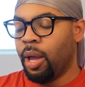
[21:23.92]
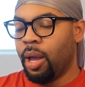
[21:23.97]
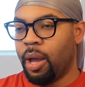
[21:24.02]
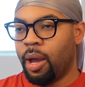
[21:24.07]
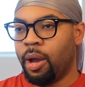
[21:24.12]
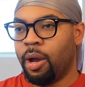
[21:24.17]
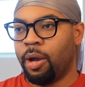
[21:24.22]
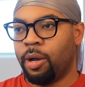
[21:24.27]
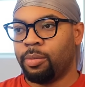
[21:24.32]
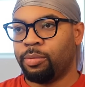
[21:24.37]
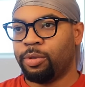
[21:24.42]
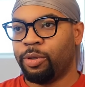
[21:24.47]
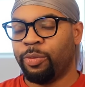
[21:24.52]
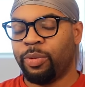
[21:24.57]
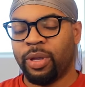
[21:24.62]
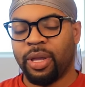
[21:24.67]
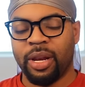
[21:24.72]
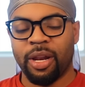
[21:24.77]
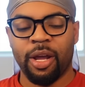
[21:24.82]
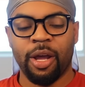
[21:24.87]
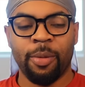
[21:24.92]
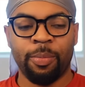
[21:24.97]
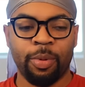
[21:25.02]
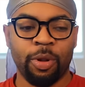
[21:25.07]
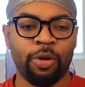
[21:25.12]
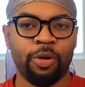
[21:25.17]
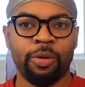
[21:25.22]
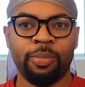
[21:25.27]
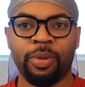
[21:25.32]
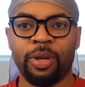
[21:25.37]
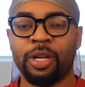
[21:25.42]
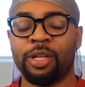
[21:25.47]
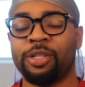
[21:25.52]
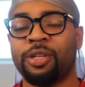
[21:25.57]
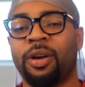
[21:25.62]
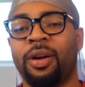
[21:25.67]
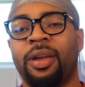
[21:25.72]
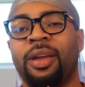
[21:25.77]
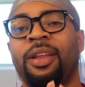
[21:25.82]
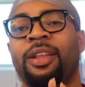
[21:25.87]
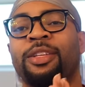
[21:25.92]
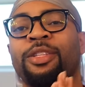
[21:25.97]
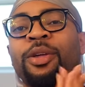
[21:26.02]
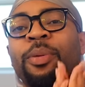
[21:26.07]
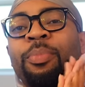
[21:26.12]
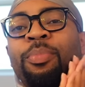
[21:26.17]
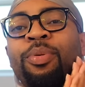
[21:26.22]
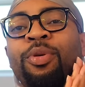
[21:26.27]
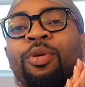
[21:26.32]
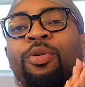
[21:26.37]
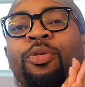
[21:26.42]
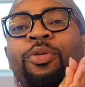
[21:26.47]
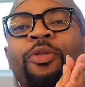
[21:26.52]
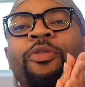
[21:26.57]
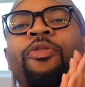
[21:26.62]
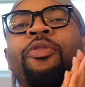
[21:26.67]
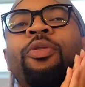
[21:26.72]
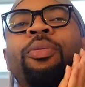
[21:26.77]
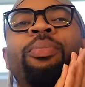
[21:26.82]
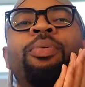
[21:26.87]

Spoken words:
So we can get it uploaded because y'all, it is a beautiful,